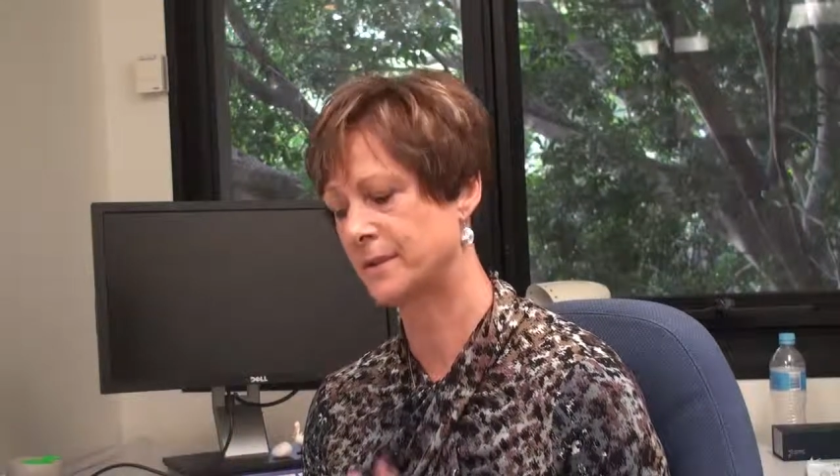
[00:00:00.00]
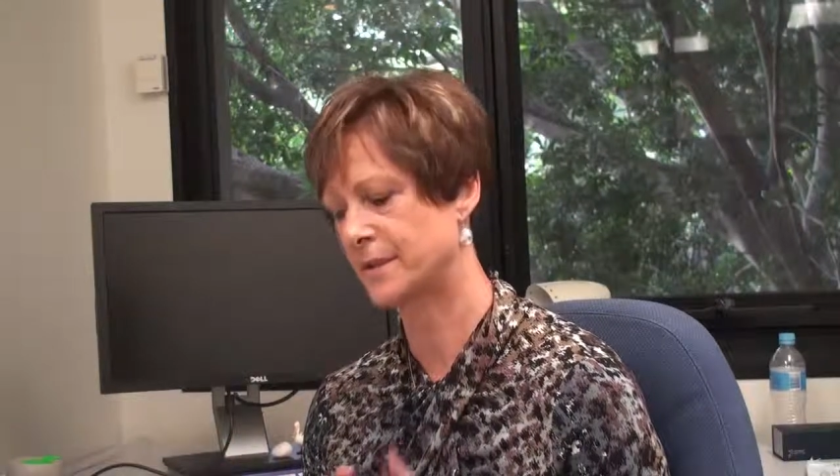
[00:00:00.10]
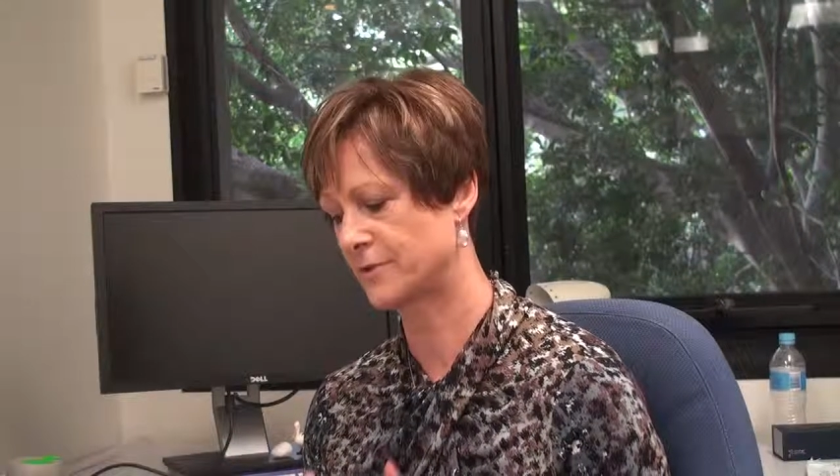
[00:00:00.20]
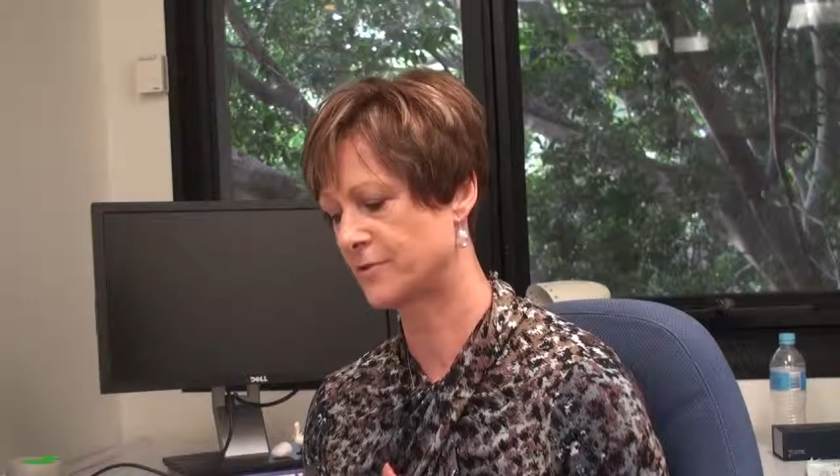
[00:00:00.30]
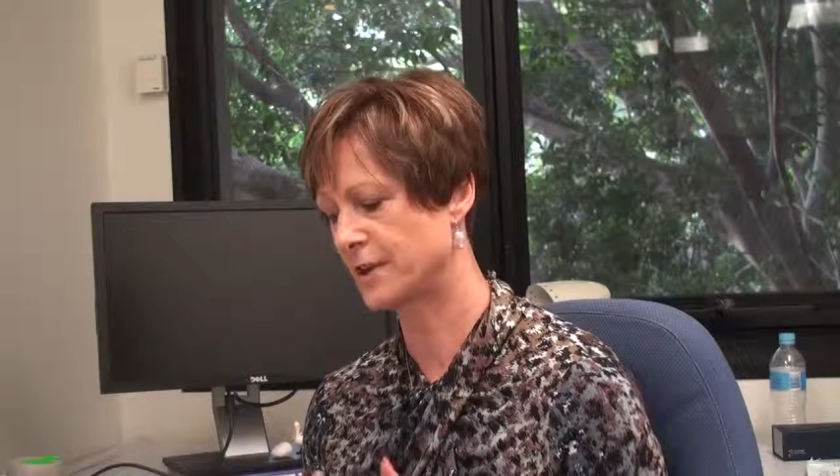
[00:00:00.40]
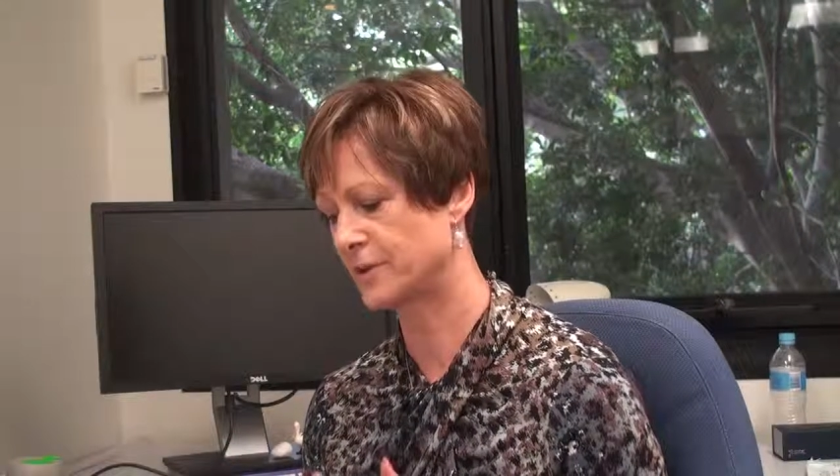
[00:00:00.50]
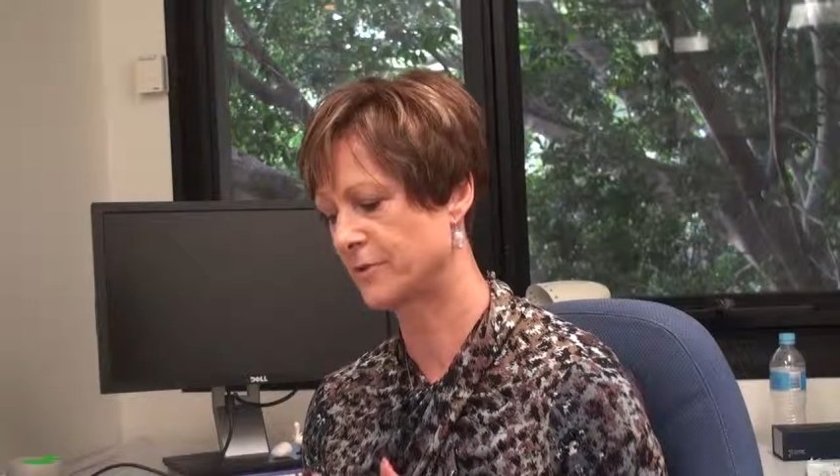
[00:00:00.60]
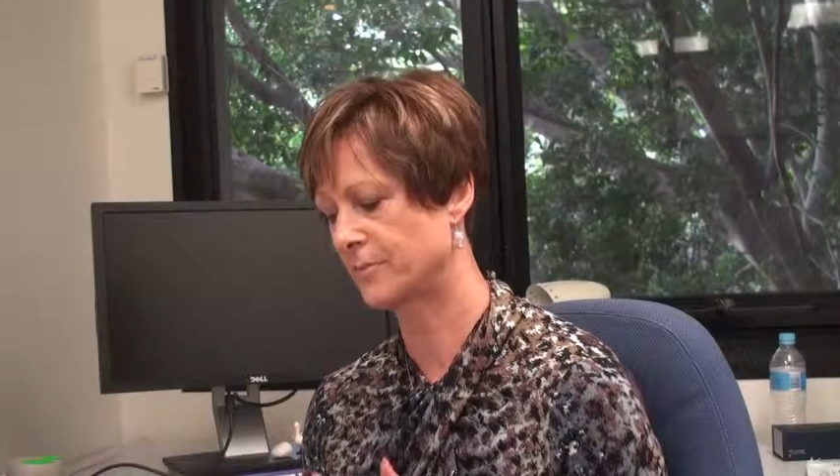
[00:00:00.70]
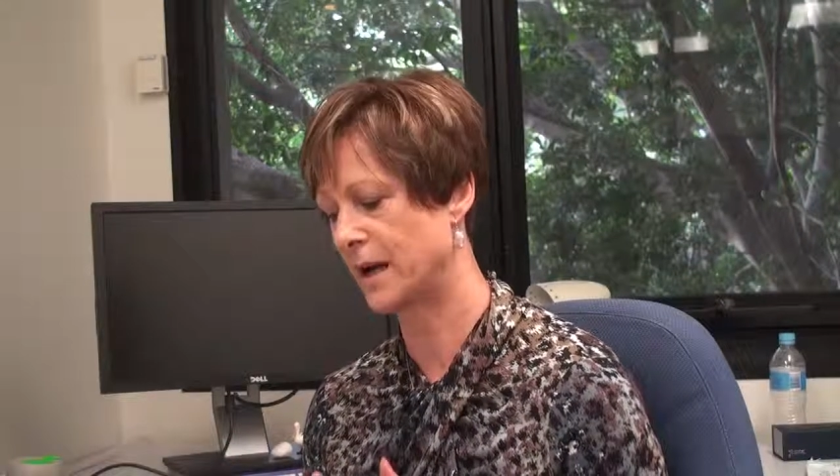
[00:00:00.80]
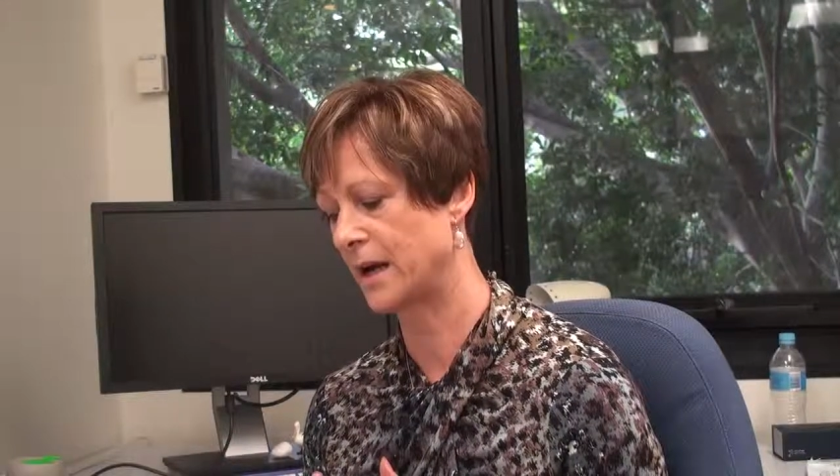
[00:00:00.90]
the
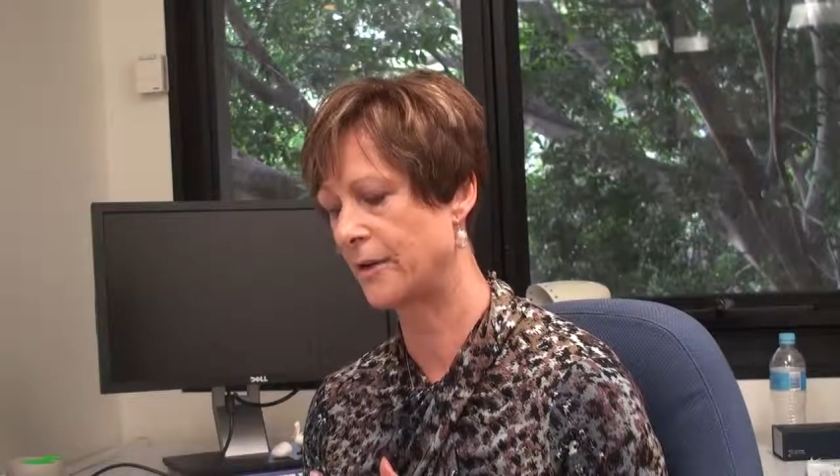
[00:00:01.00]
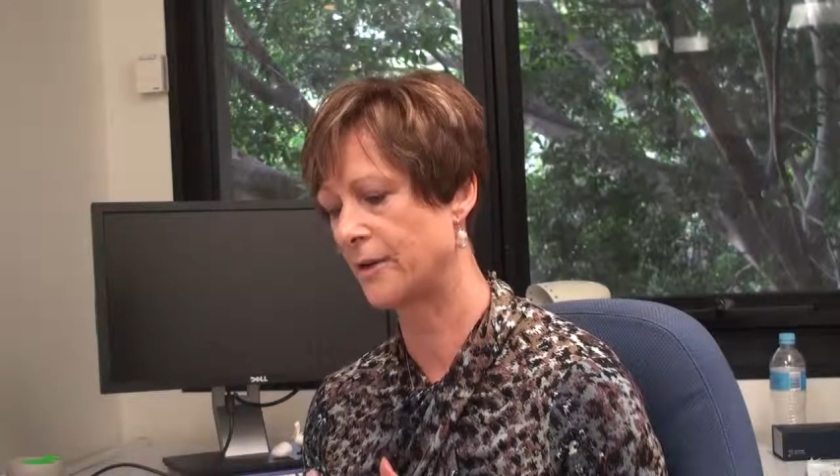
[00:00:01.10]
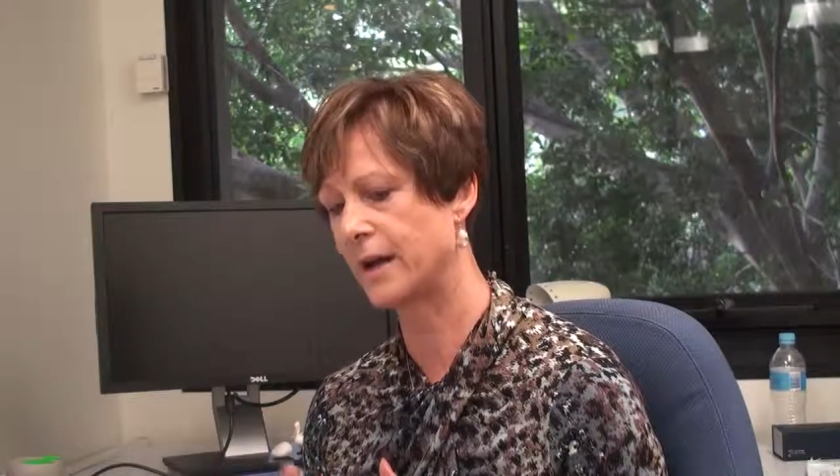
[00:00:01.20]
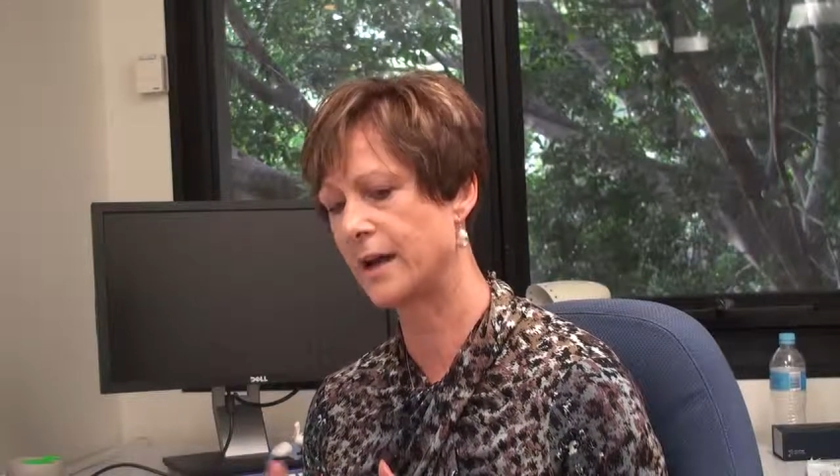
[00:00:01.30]
structure of Mahara,